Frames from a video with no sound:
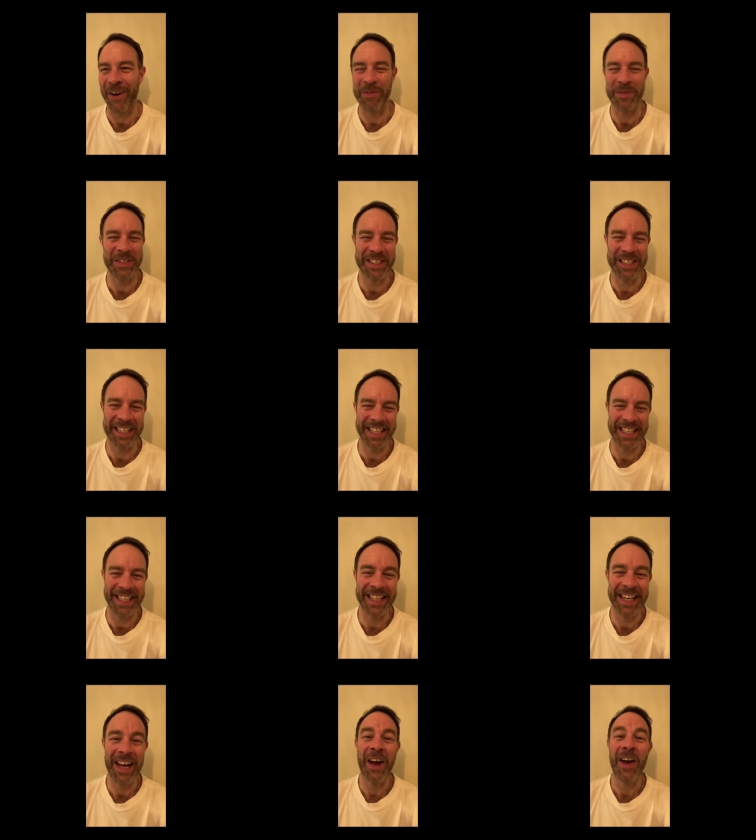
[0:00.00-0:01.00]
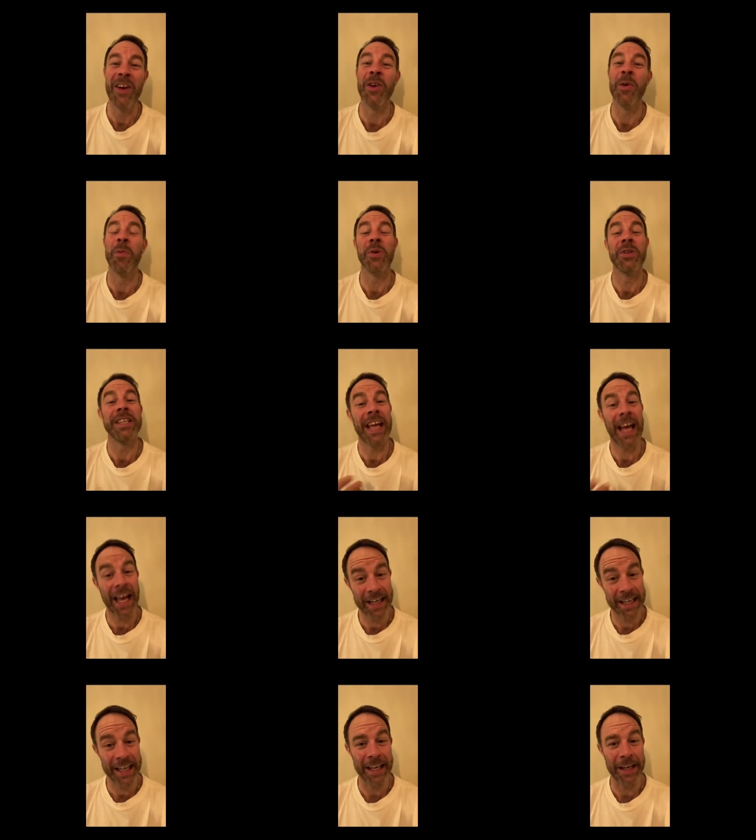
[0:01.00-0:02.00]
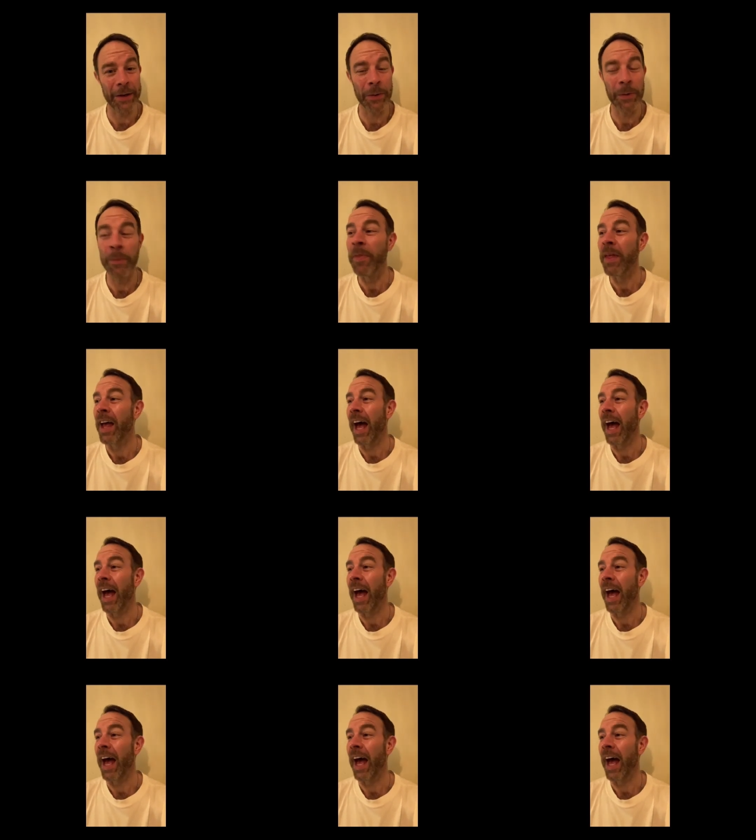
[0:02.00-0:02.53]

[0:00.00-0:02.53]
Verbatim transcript: obviously your body can heal